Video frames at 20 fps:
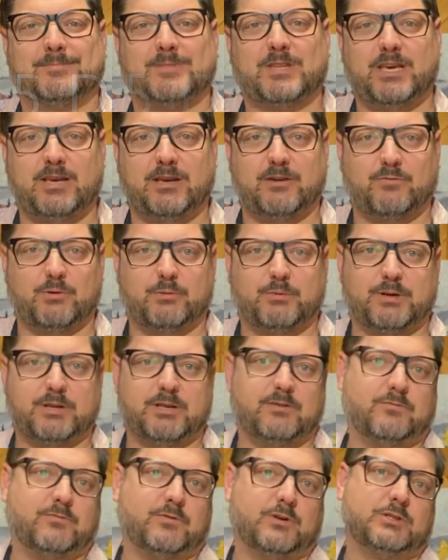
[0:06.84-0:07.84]
Hey
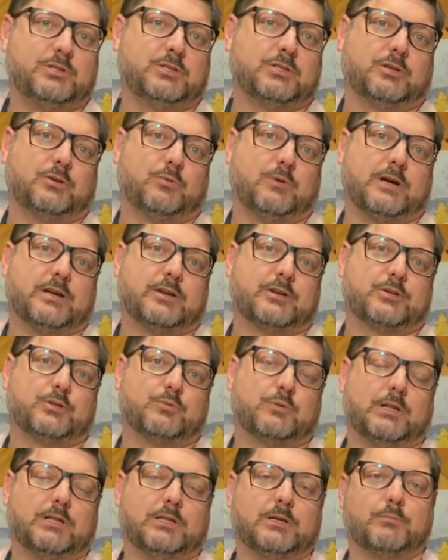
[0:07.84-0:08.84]
everybody, Fulcha Arash.
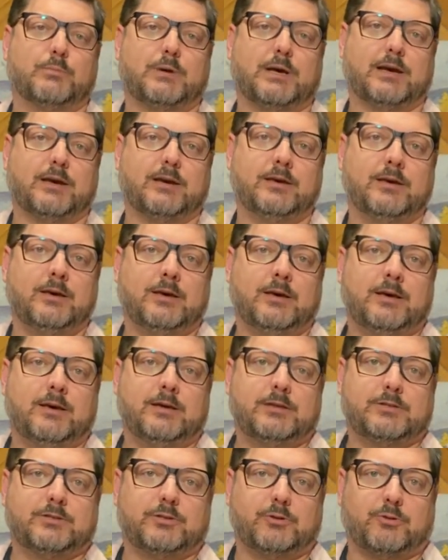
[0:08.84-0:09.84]
Welcome back
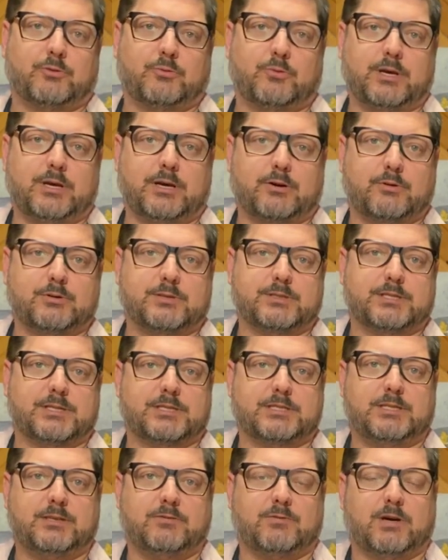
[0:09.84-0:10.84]
to
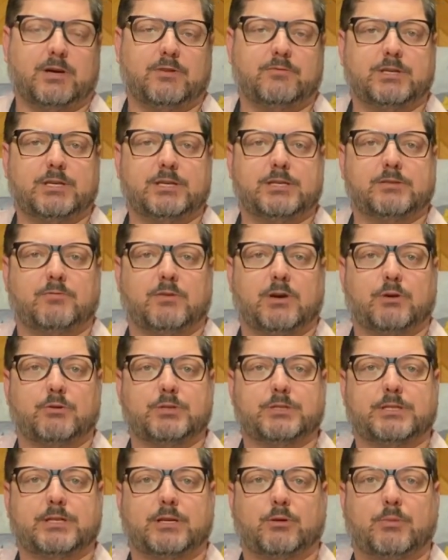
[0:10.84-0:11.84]
365 Days of
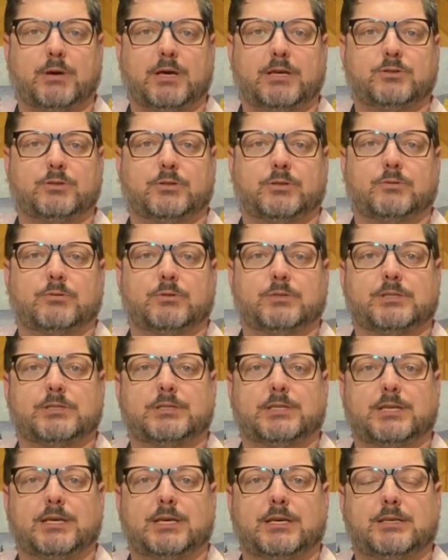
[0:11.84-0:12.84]
Irish Tenor Banjo Tunes.
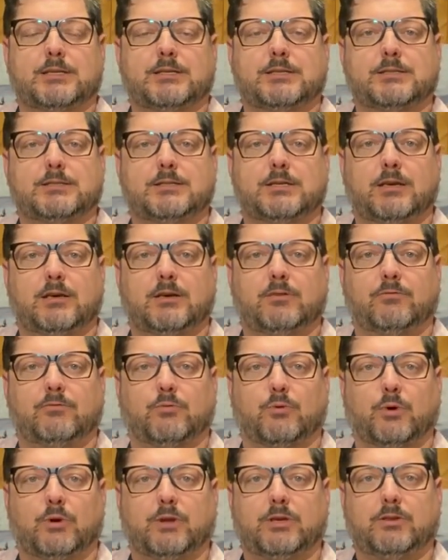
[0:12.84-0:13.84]
Today is day
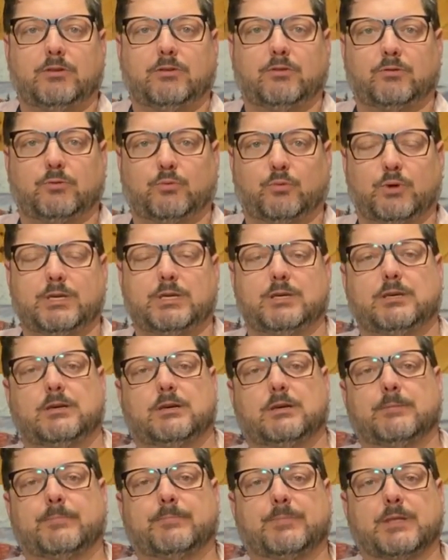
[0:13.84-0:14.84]
43.
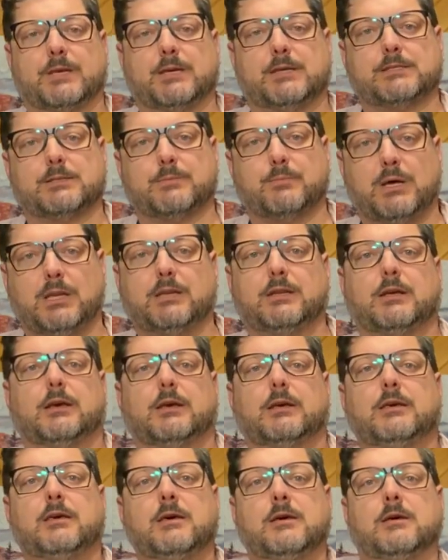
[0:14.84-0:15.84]
It's a
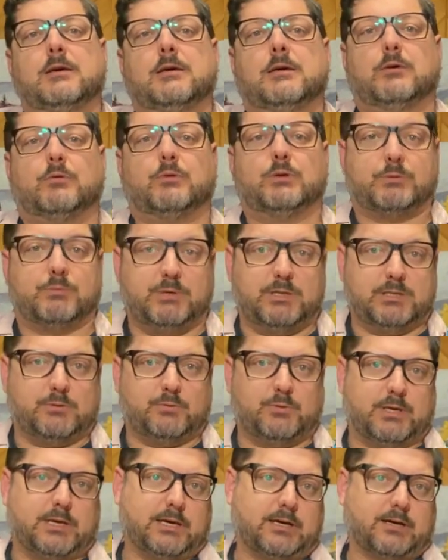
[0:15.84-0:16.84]
Monday, which means
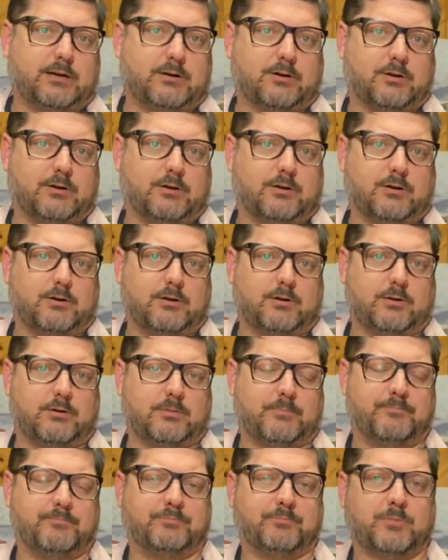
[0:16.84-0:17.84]
we had our
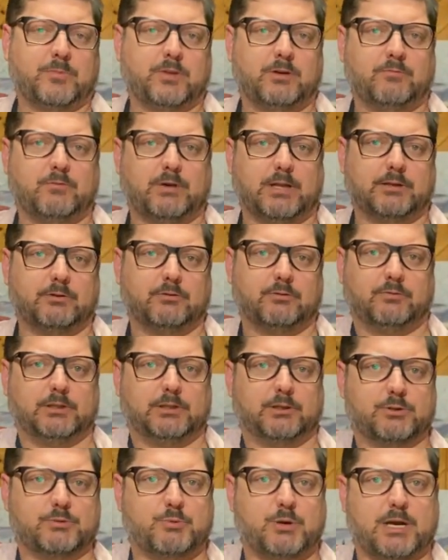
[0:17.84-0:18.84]
Valley of
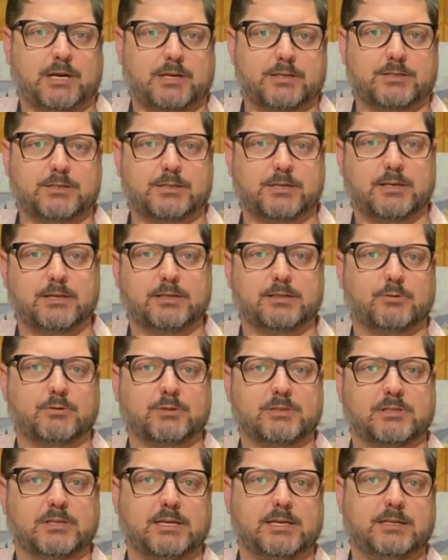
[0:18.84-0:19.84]
Fiddlers practice tonight, so
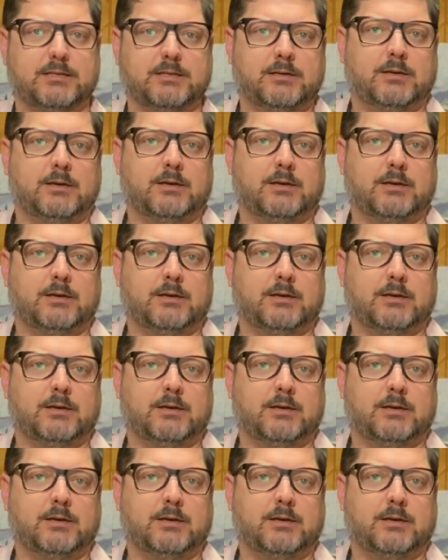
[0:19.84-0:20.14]
it's late